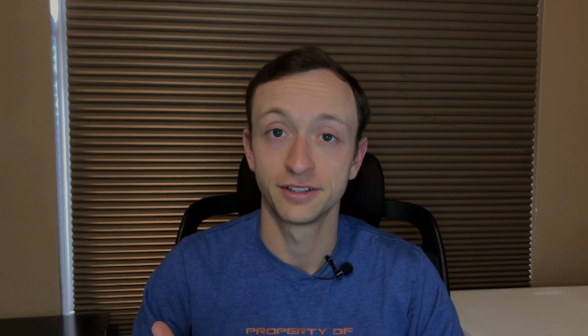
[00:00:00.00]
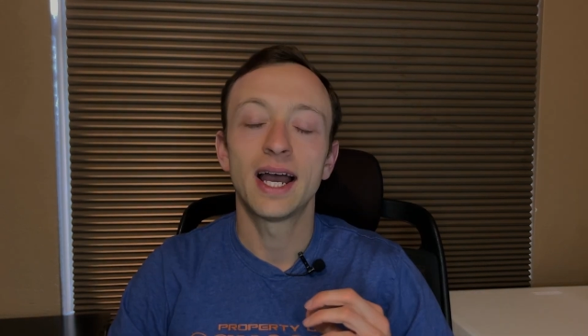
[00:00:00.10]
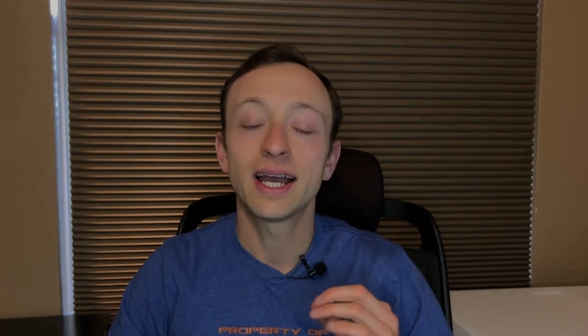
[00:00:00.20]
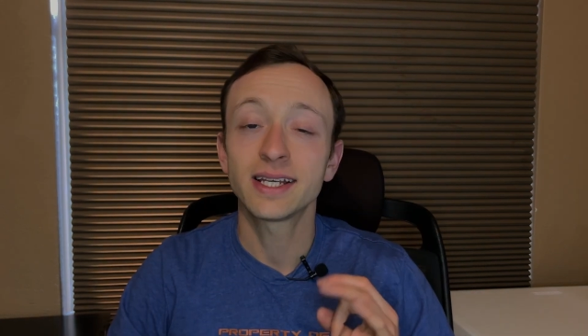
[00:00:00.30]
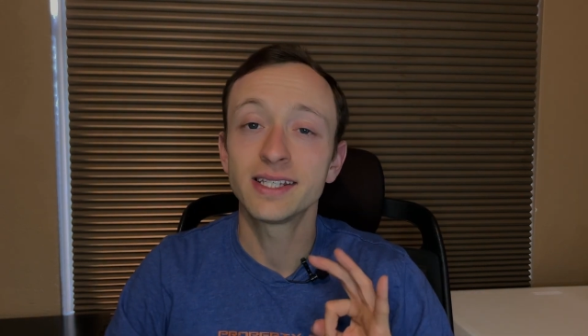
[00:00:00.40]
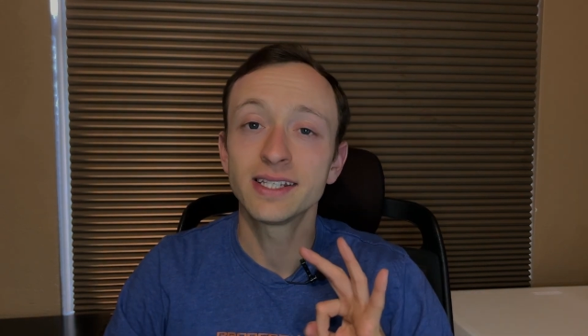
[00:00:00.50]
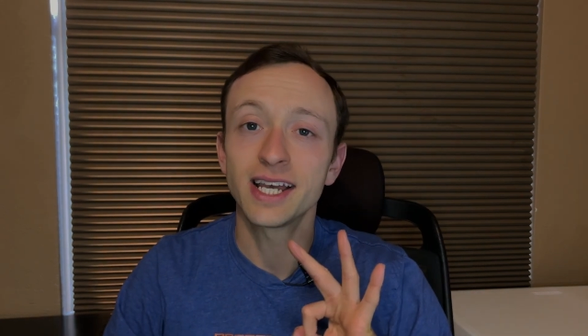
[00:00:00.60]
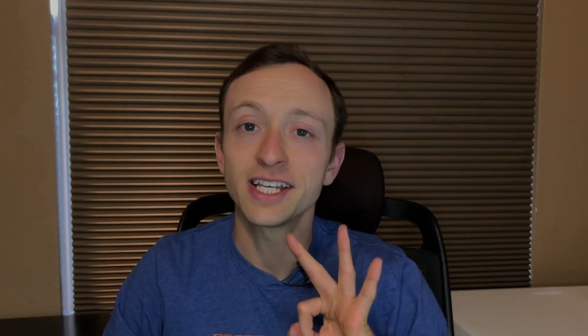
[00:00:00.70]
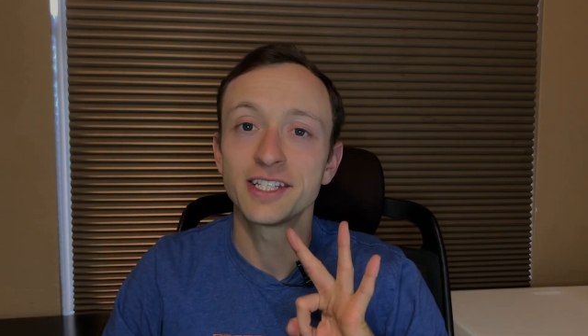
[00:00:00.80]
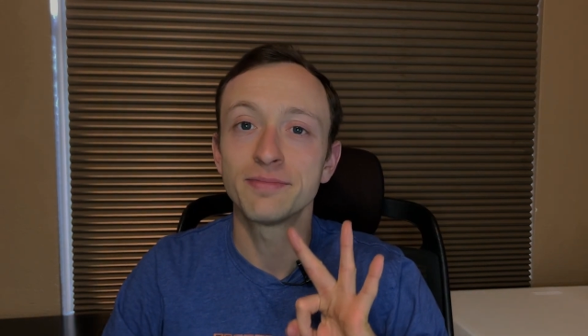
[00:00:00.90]

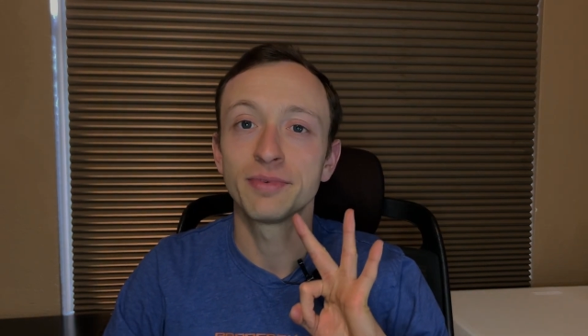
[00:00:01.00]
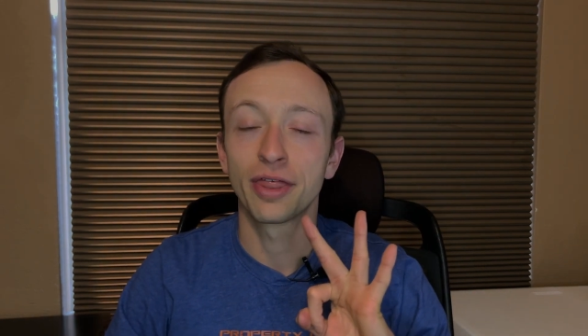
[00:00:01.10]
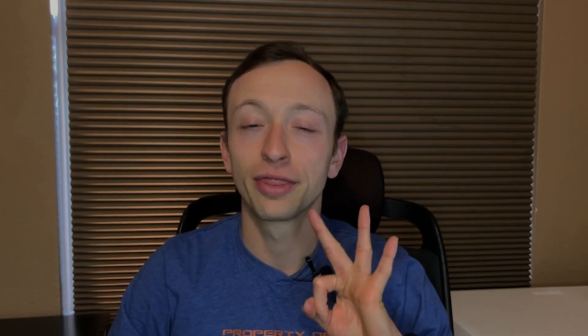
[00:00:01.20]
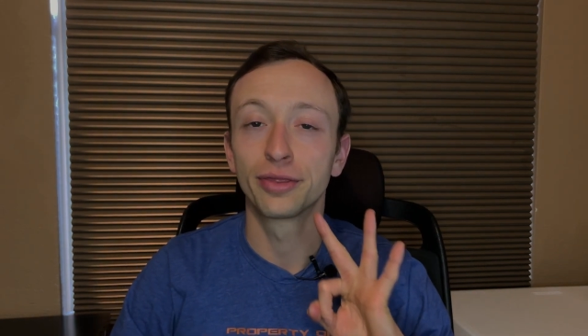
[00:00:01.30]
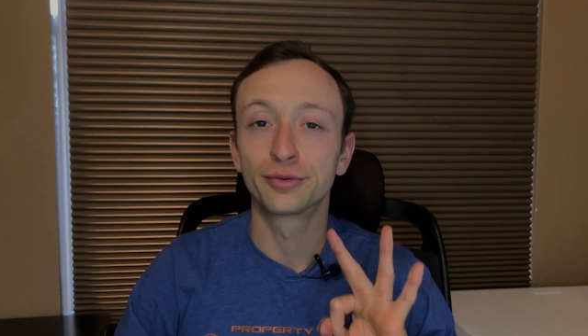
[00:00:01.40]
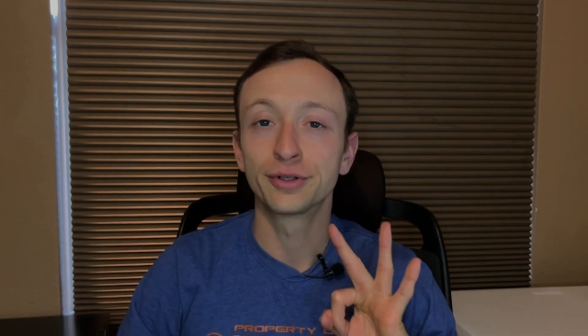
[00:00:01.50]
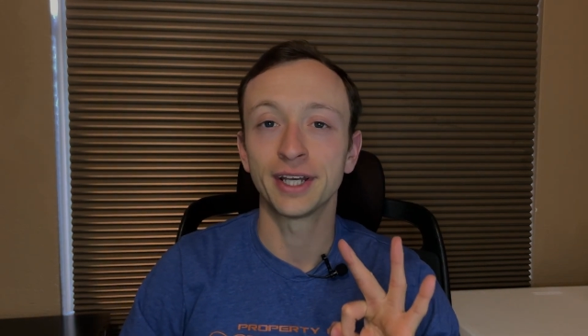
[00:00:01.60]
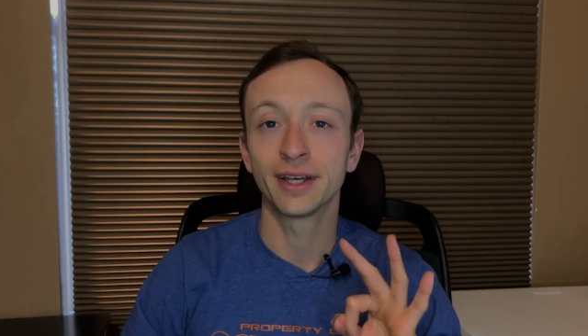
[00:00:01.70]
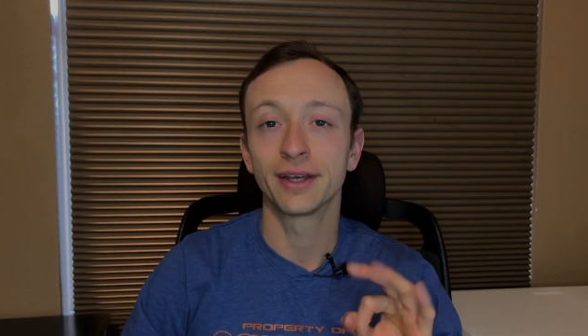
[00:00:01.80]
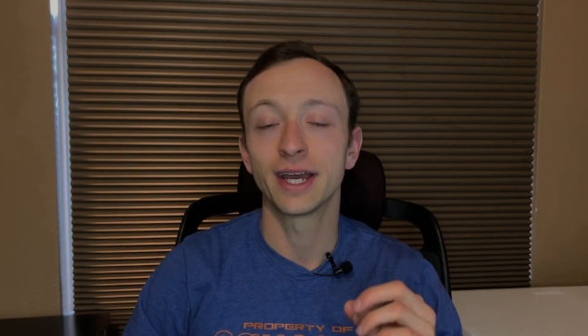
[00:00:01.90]
Exercise number
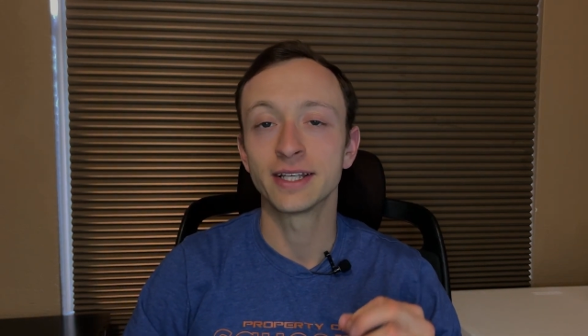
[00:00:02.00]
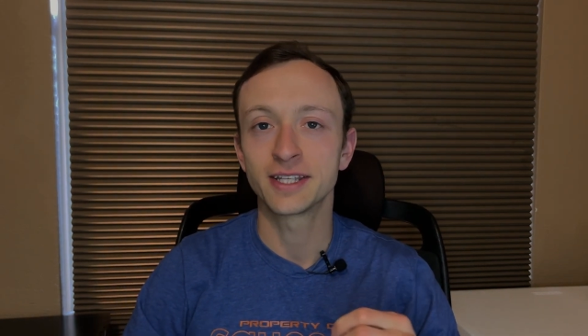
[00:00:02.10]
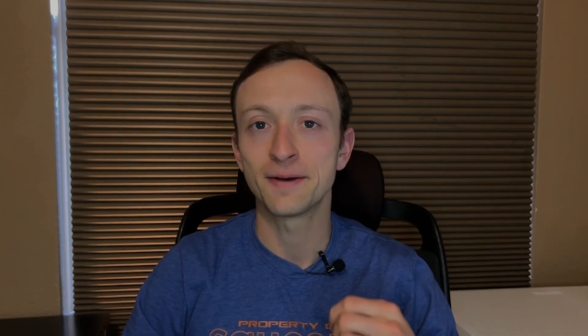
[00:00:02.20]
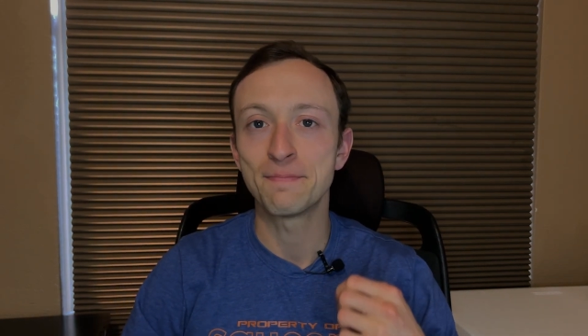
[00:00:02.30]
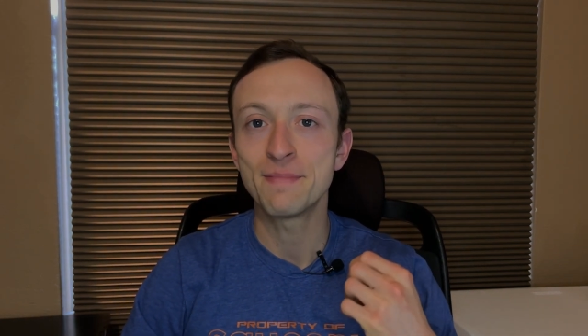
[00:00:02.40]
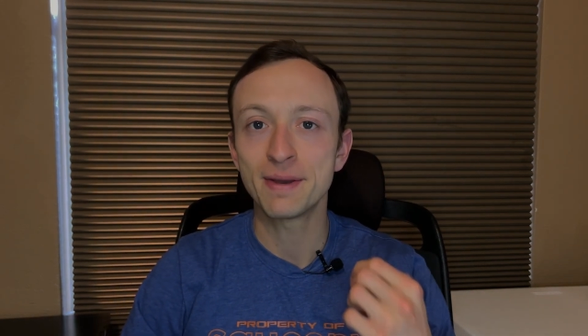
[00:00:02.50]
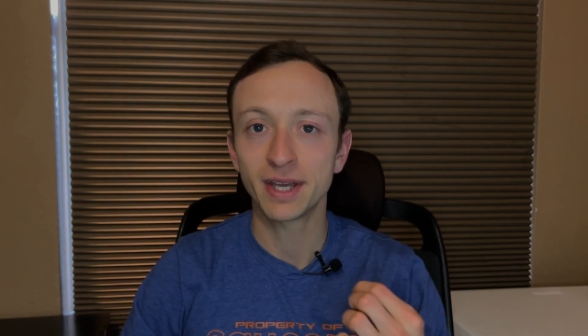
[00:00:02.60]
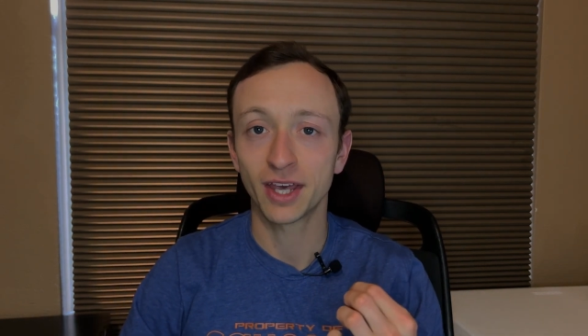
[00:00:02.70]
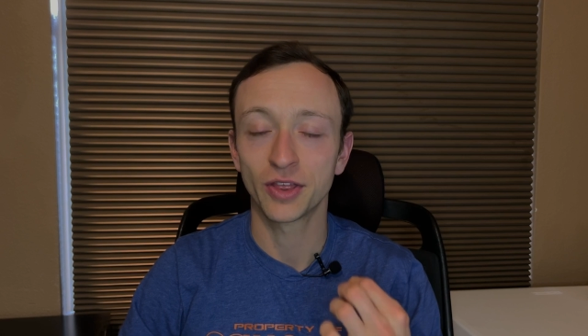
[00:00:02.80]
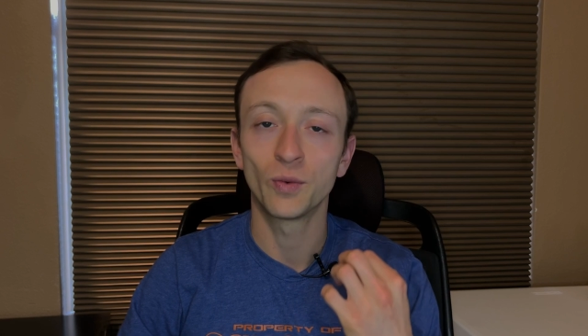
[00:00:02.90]
3 is to mimic the